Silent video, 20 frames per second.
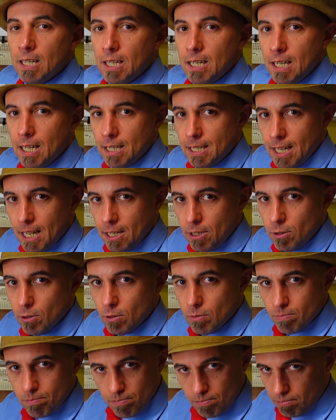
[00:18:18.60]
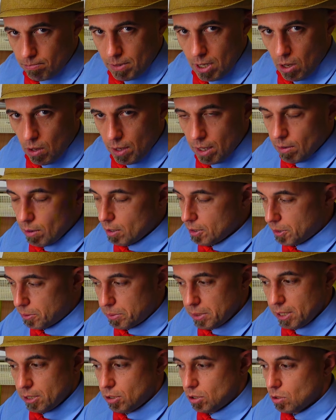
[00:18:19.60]
And then you tell them
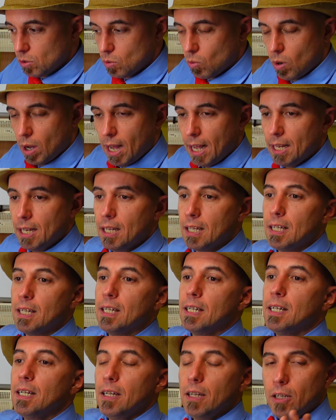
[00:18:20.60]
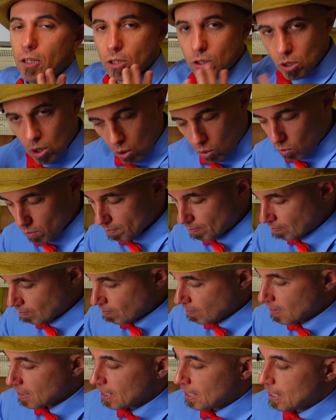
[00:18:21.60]
3, 2, 1, go.
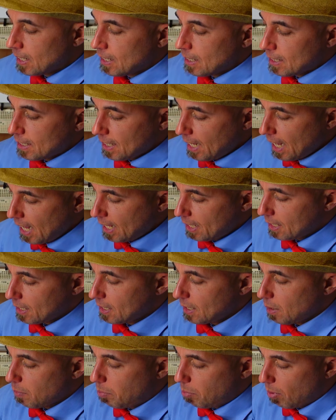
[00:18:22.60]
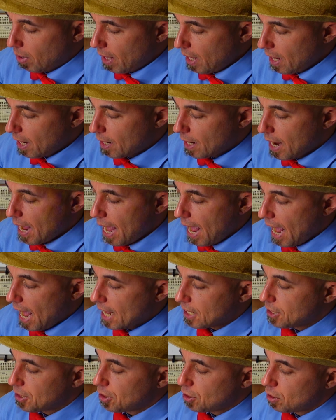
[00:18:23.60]
Then the player
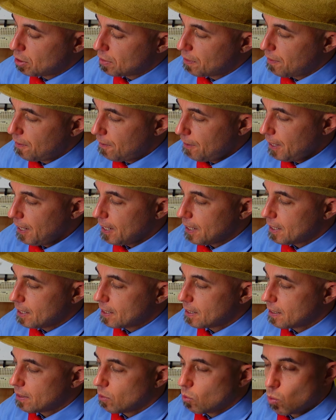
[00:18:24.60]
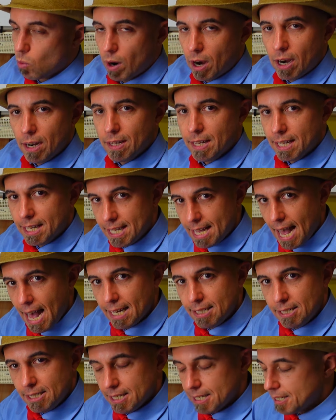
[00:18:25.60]
has to think where the
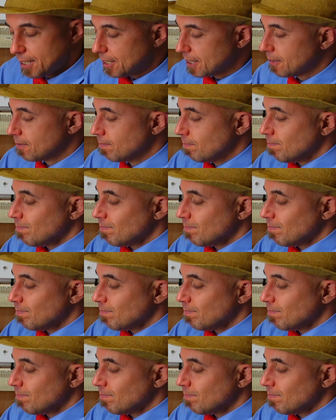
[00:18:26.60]
cat is.